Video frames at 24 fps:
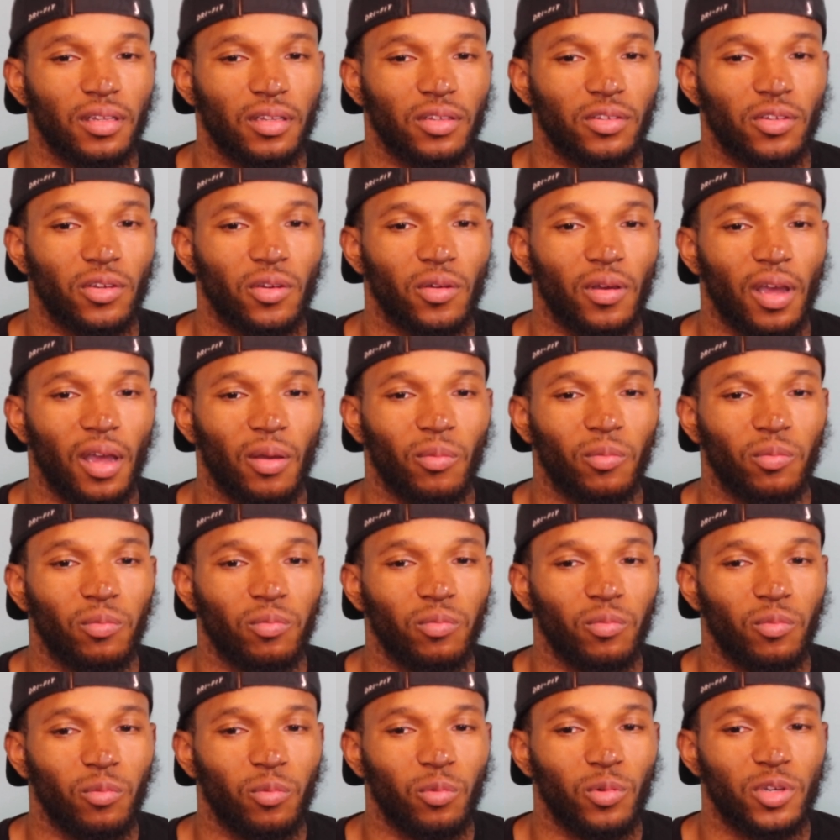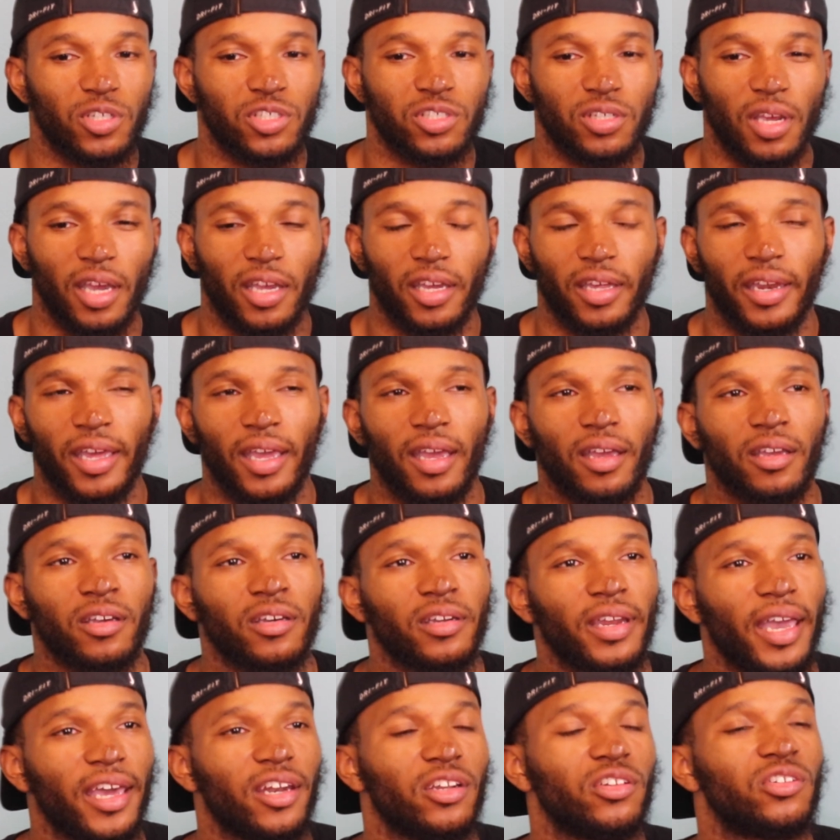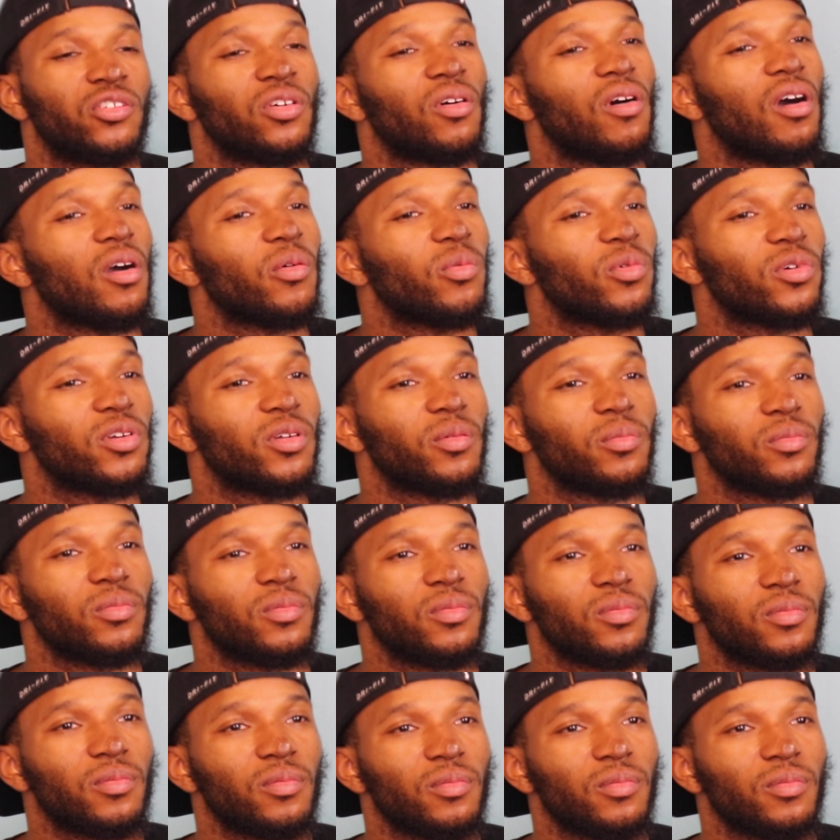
I wish I could have had a talk with him